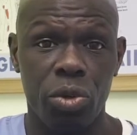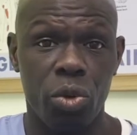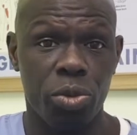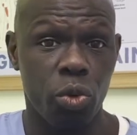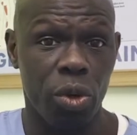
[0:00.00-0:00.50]

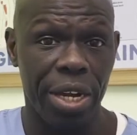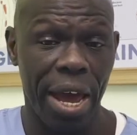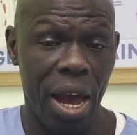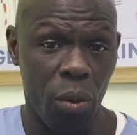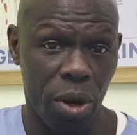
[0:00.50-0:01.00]
up to an
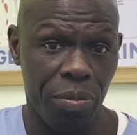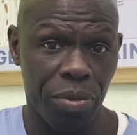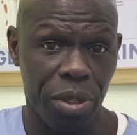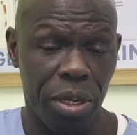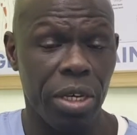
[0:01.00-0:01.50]
hour
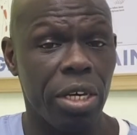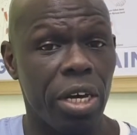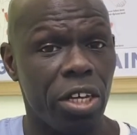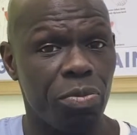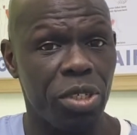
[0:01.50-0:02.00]

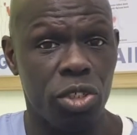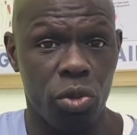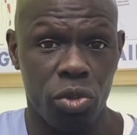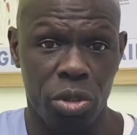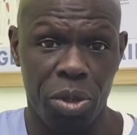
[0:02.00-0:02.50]
has been
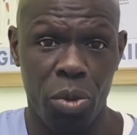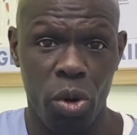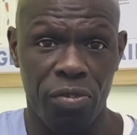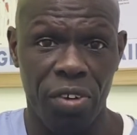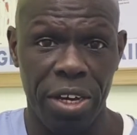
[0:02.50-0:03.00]
shown to be
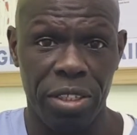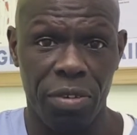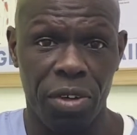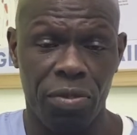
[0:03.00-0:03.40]
more effective.